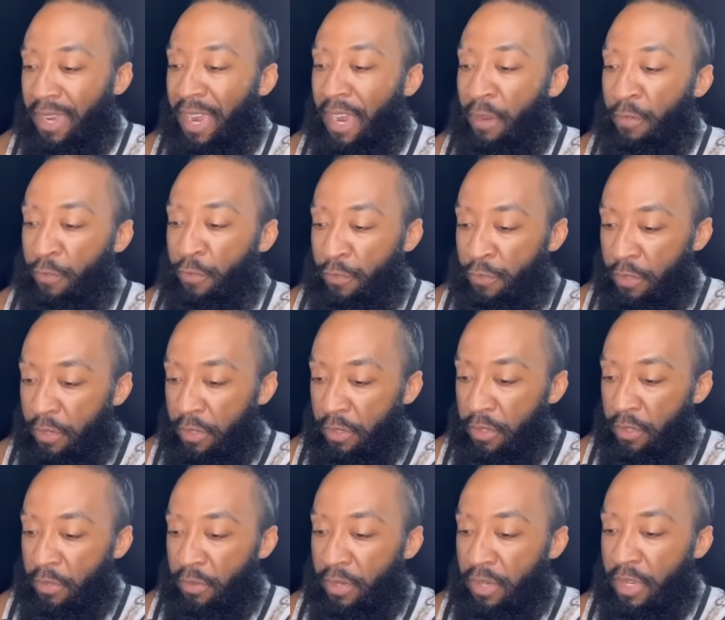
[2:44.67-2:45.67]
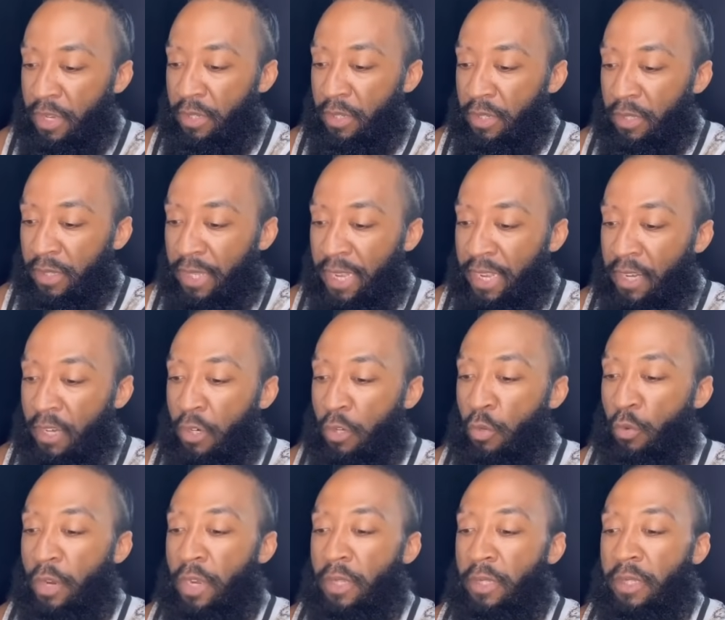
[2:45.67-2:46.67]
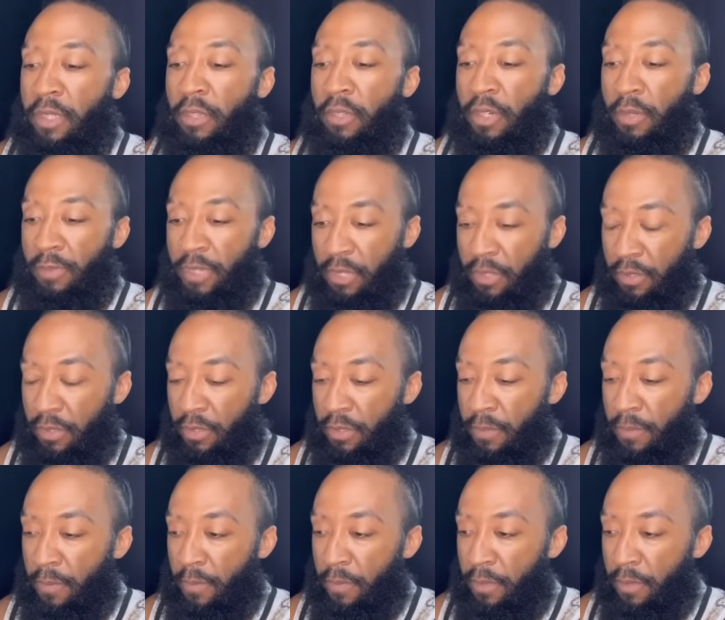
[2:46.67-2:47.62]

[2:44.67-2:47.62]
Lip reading: I fear you and delight greatly in your commands.